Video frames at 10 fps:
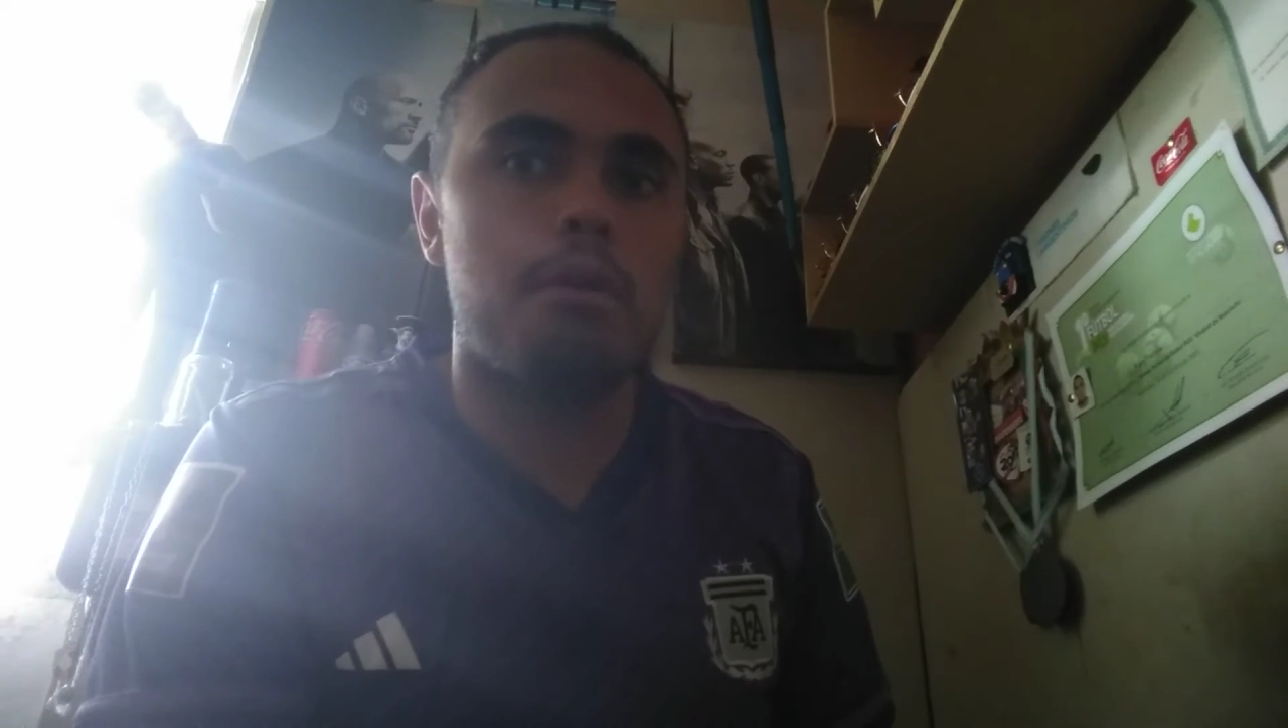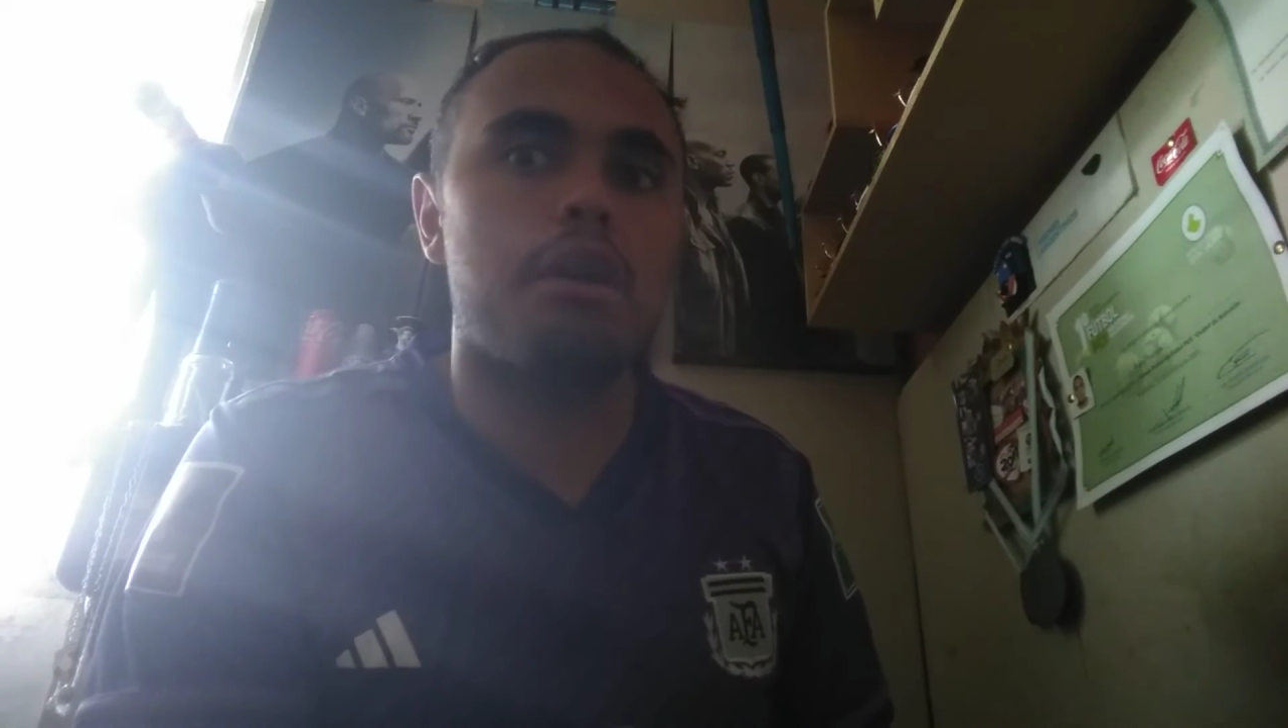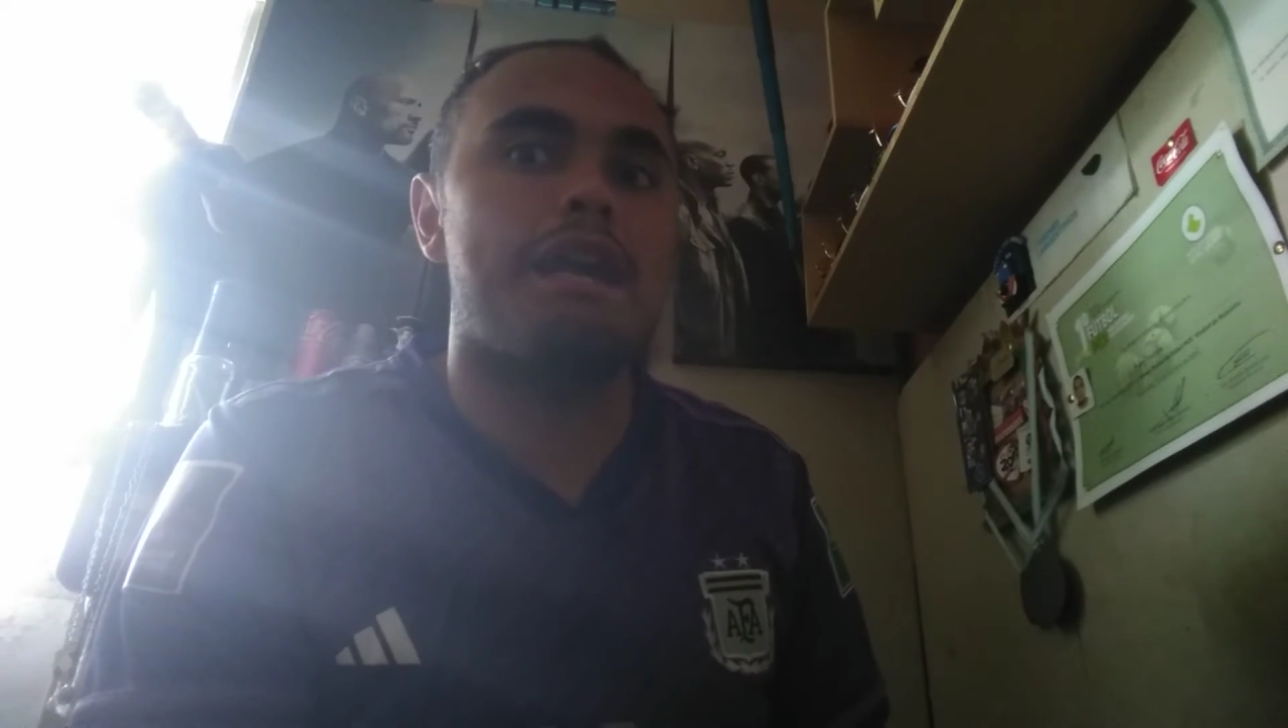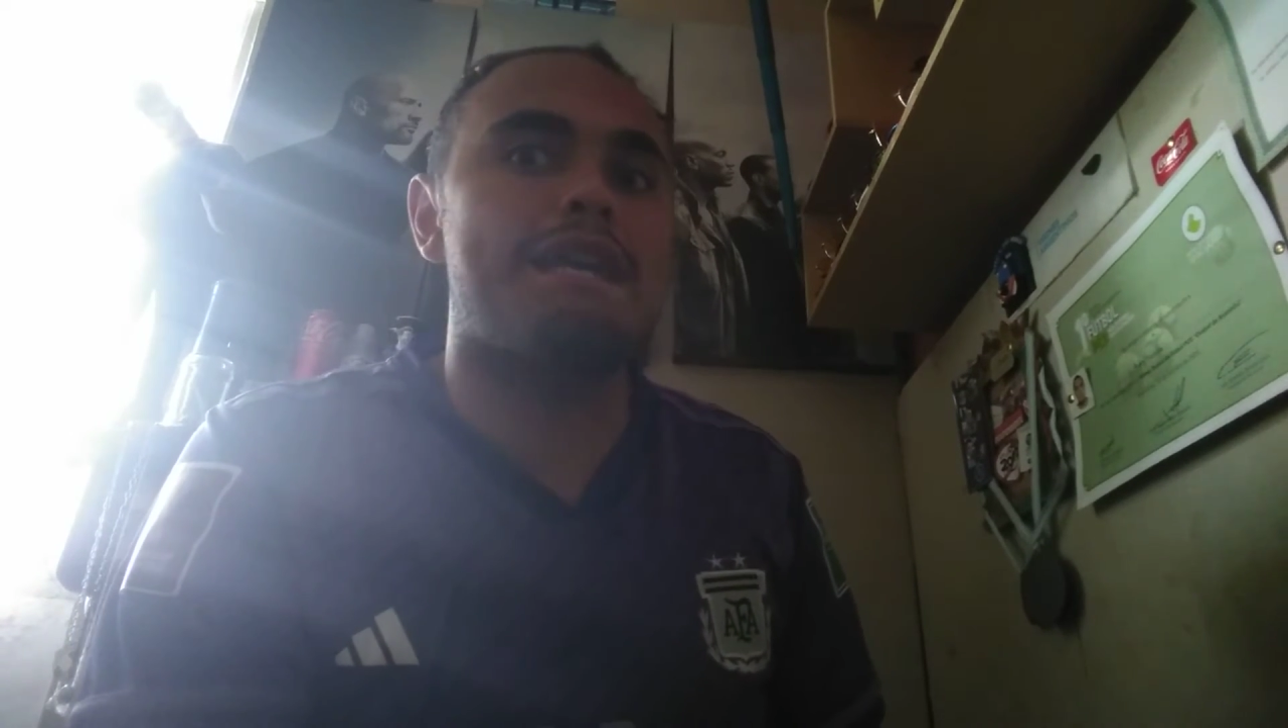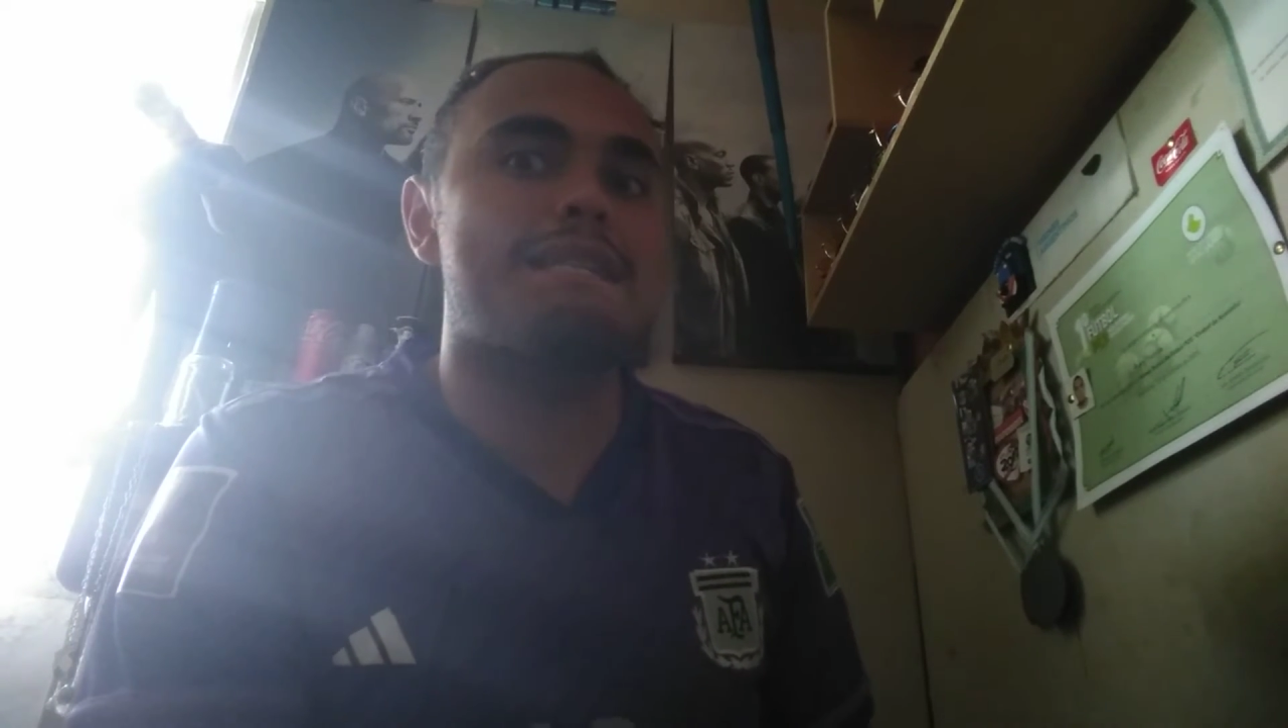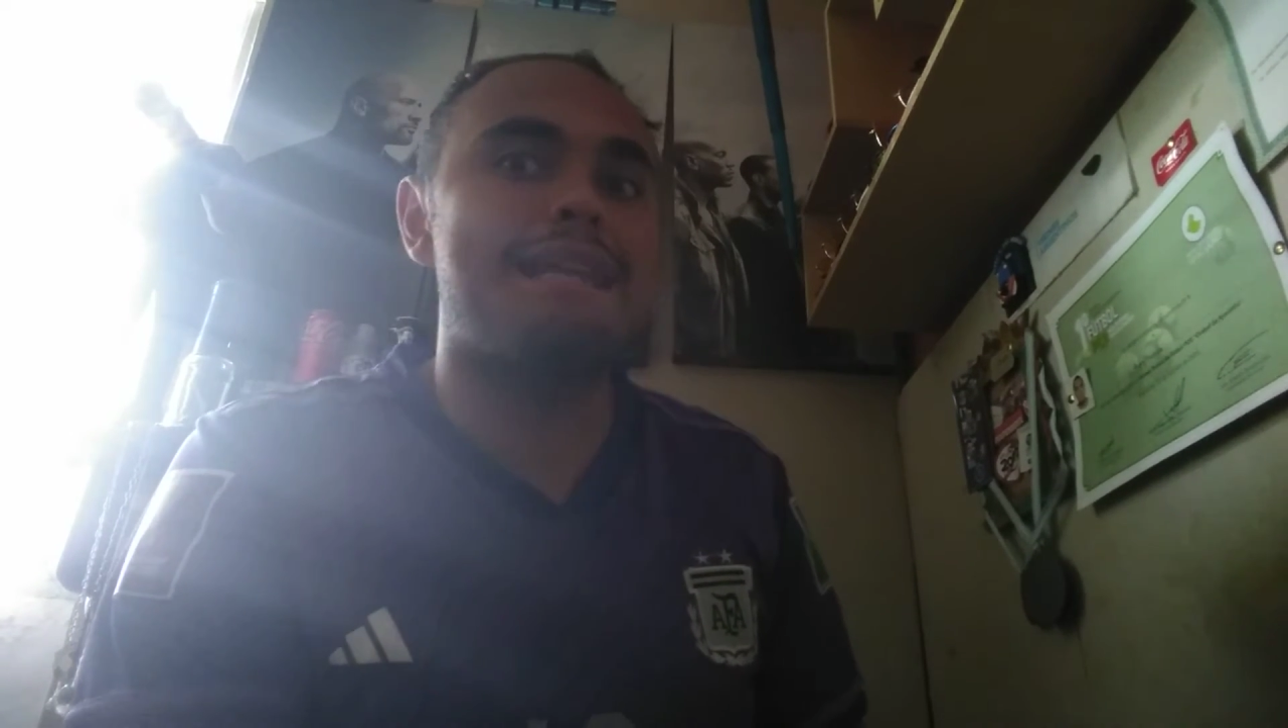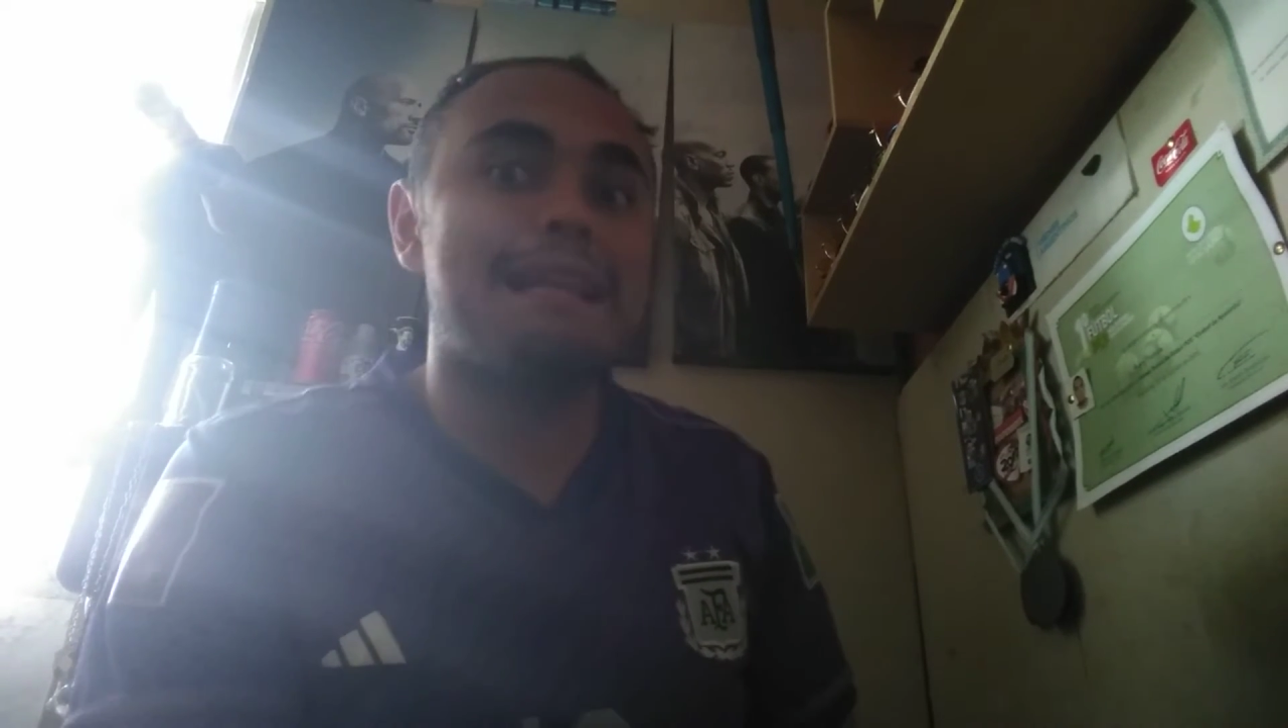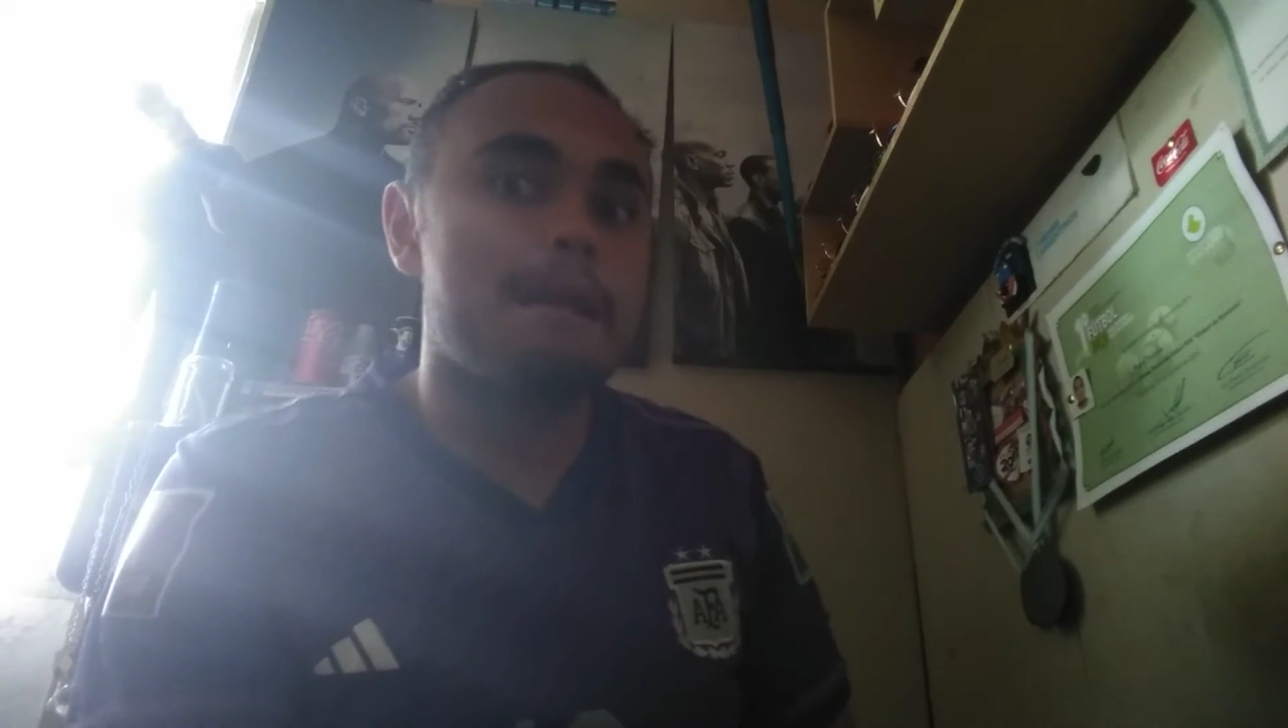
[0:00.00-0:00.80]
porque ya